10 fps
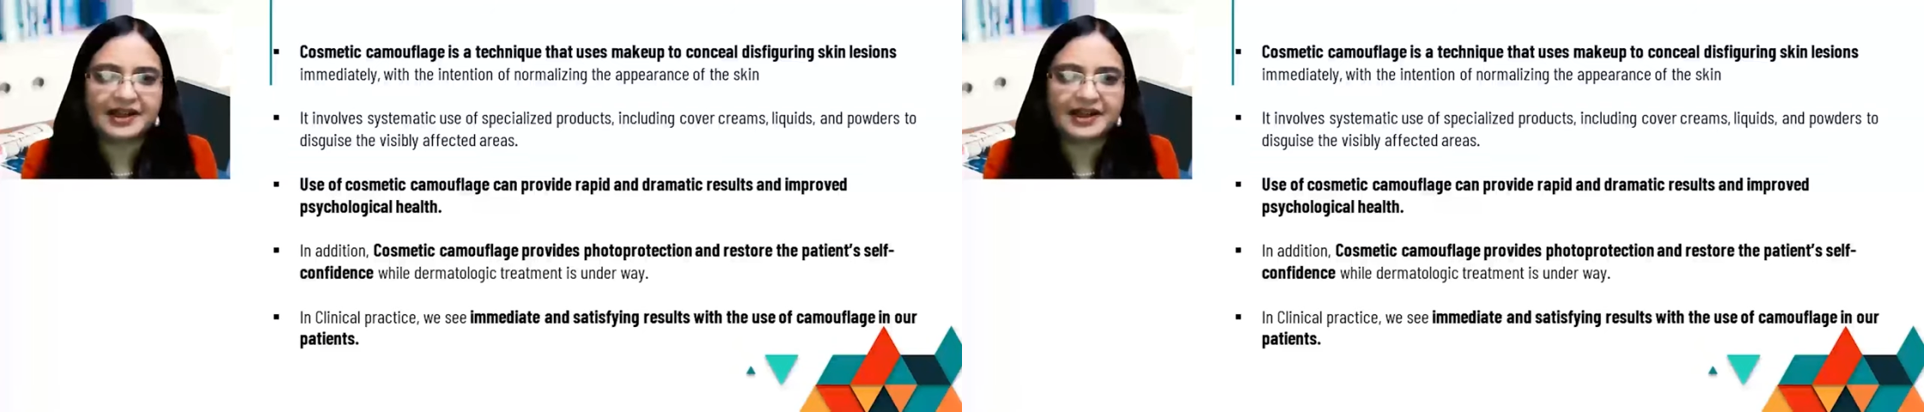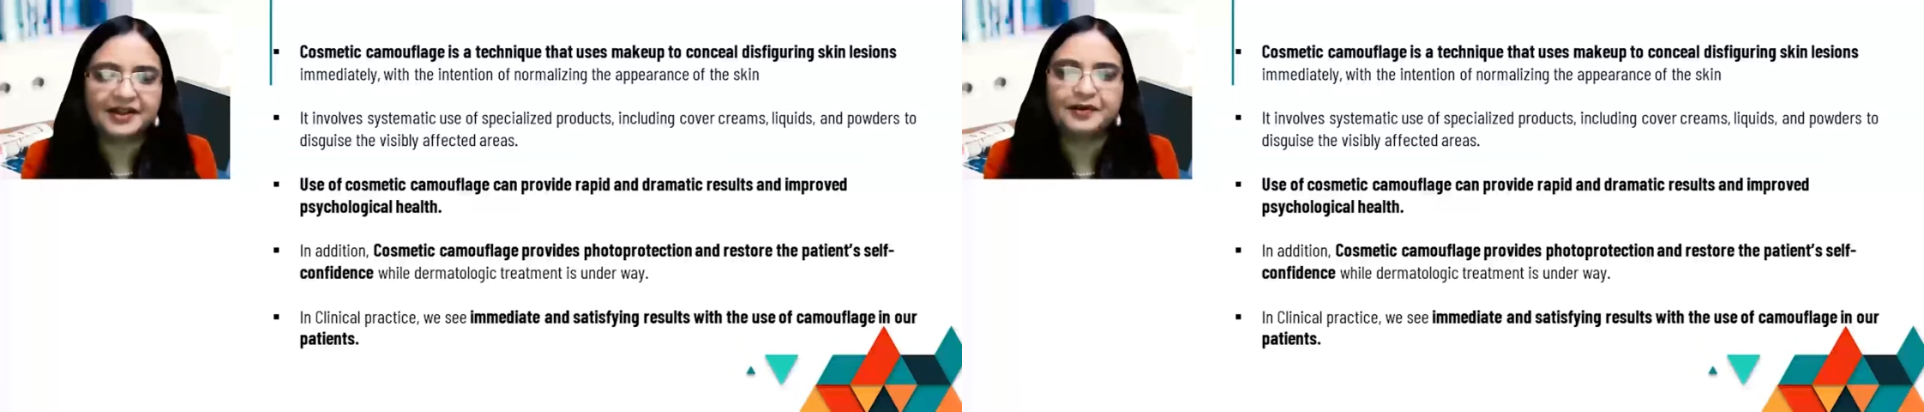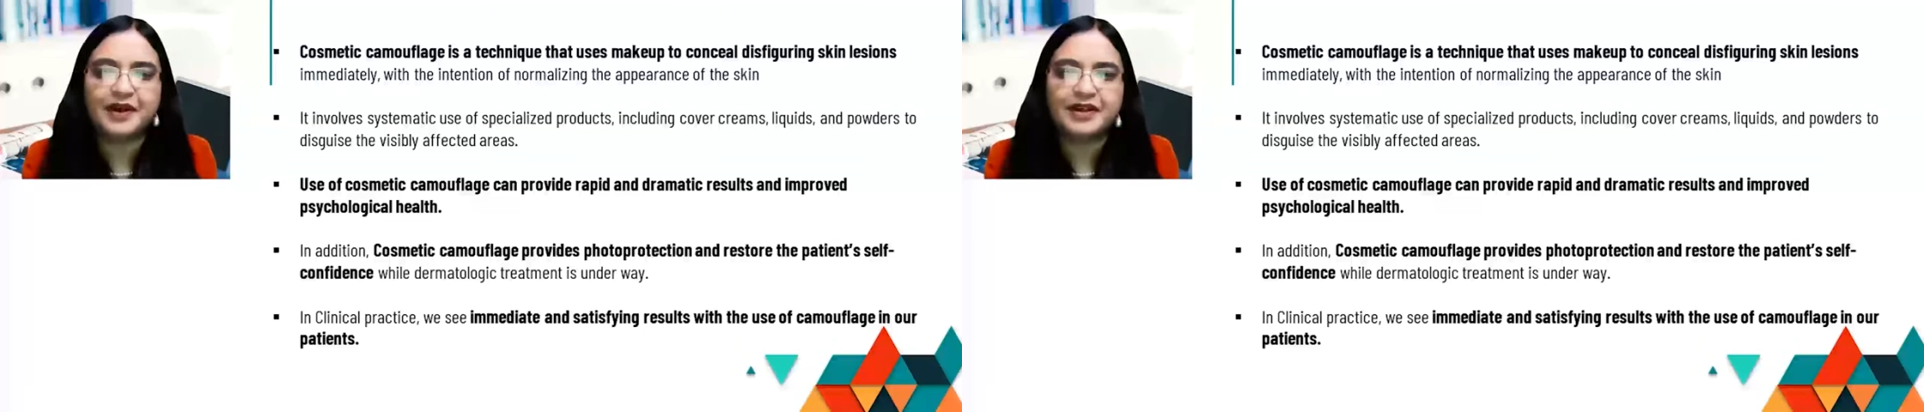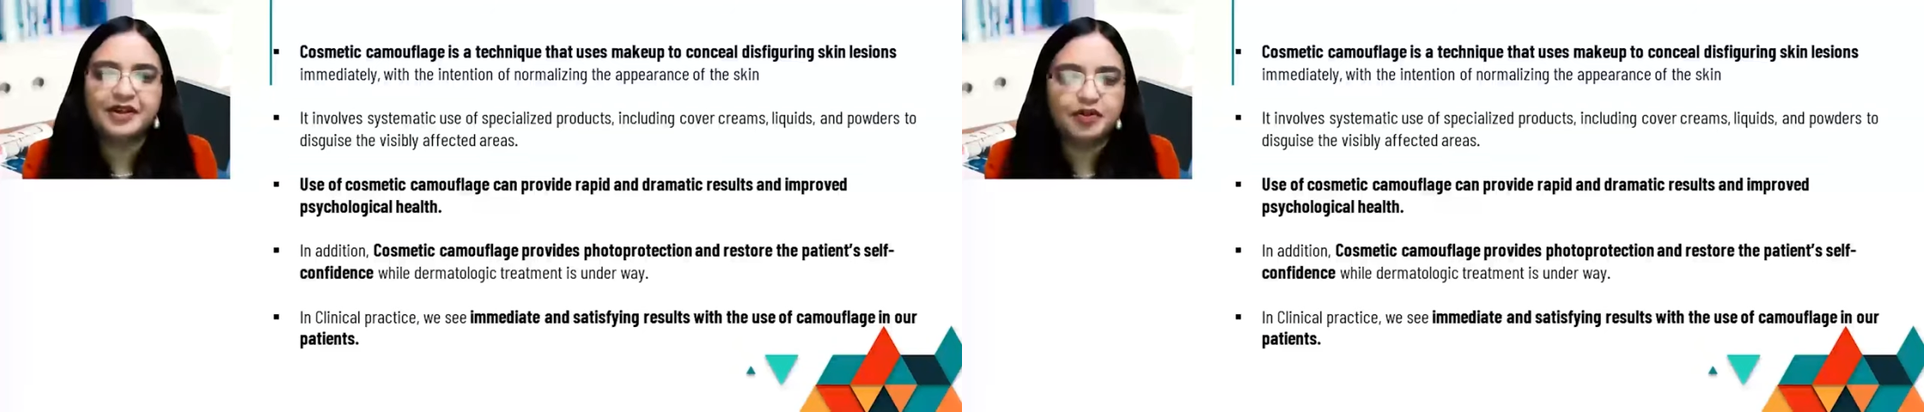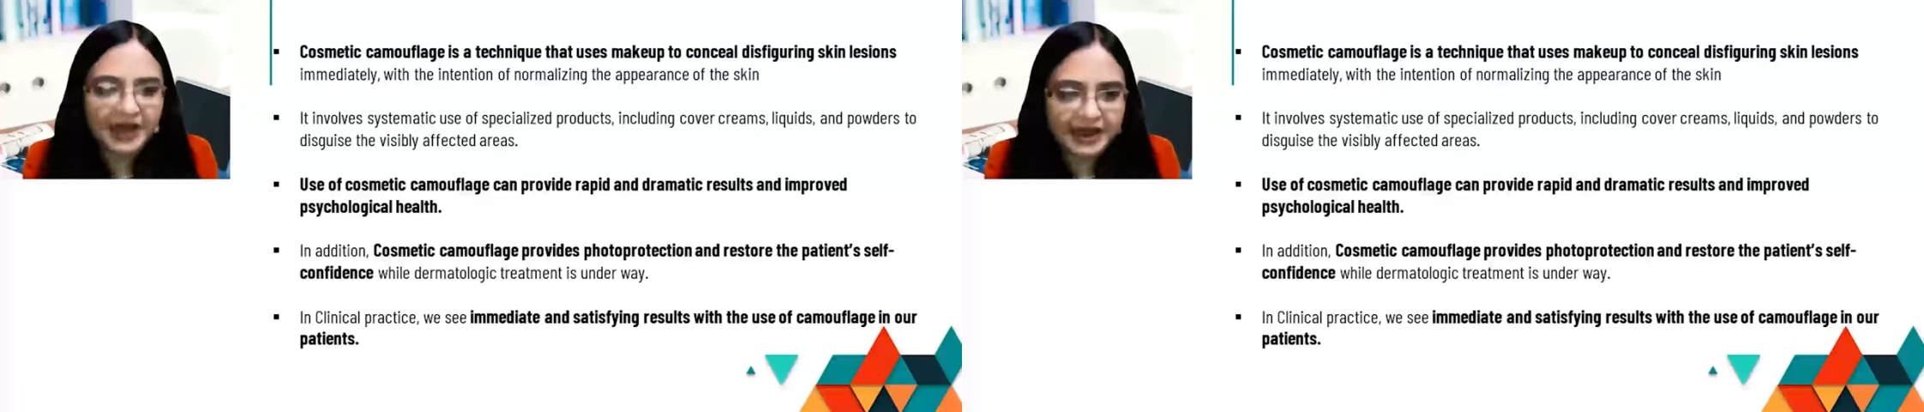That is
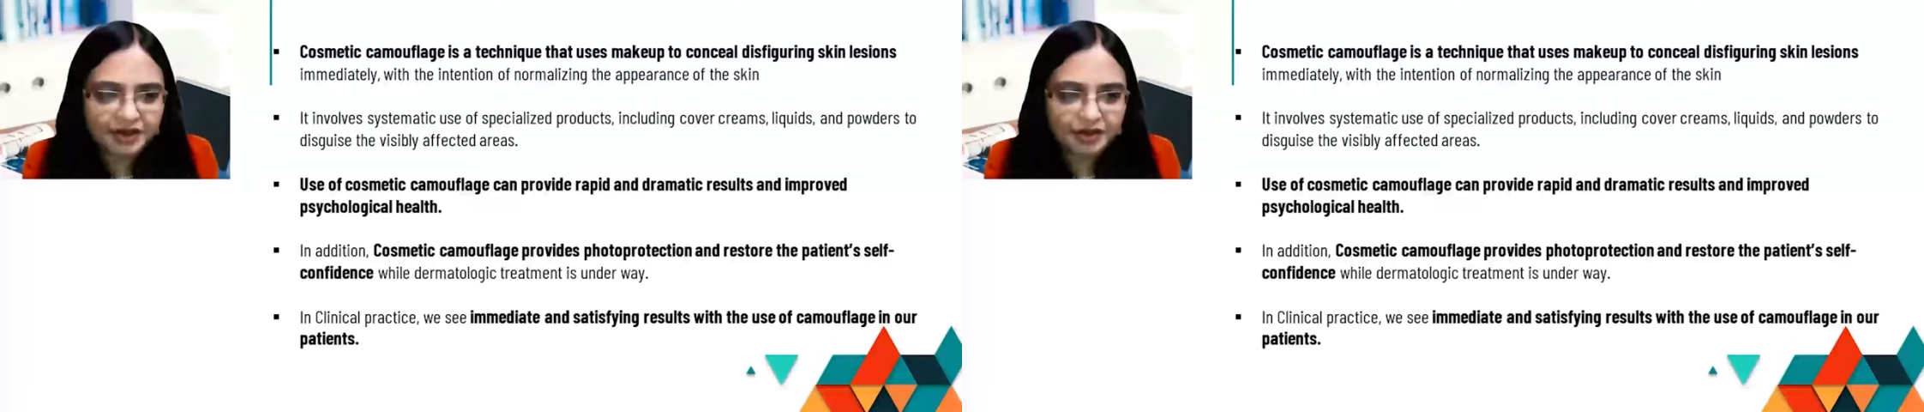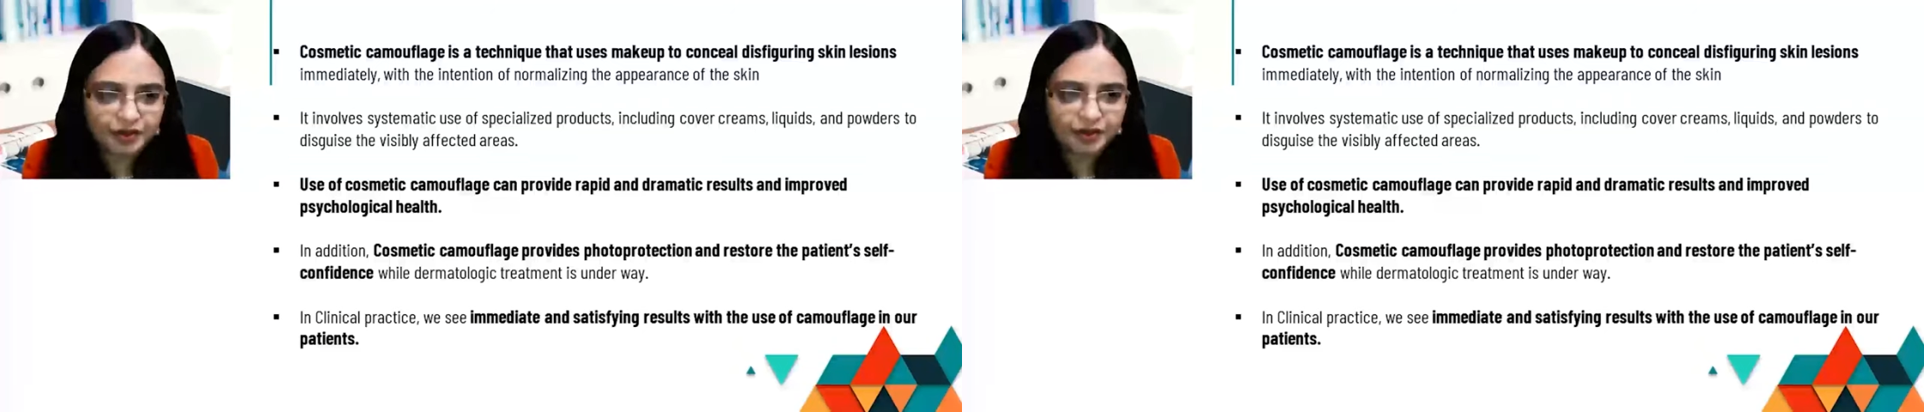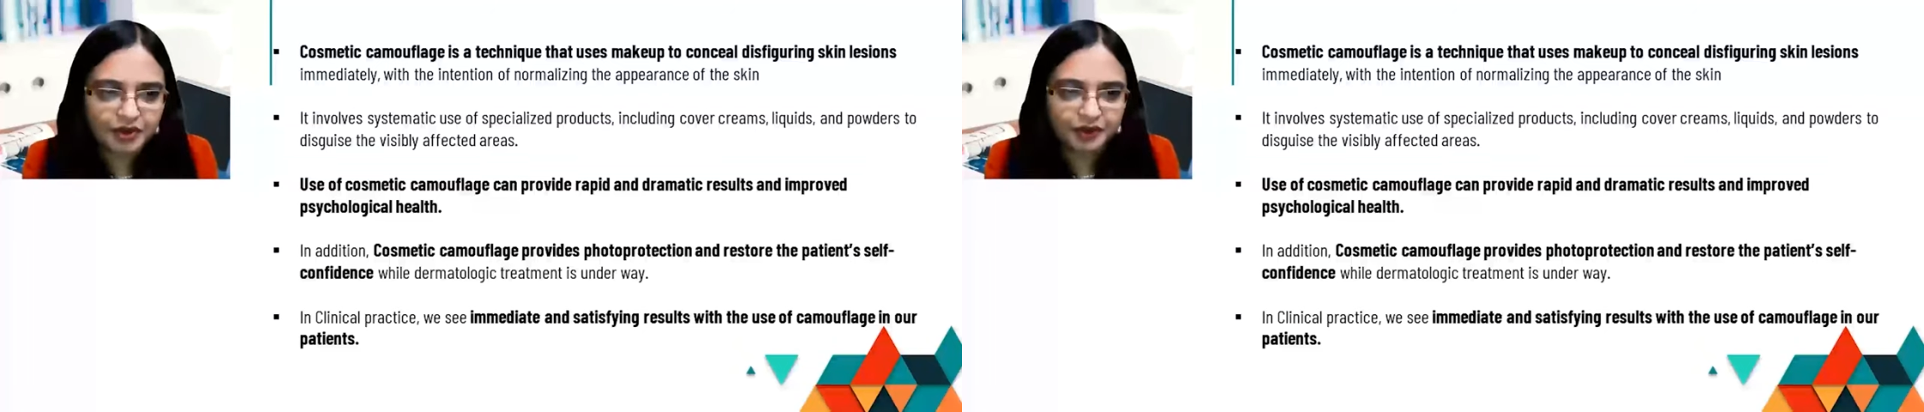when you need to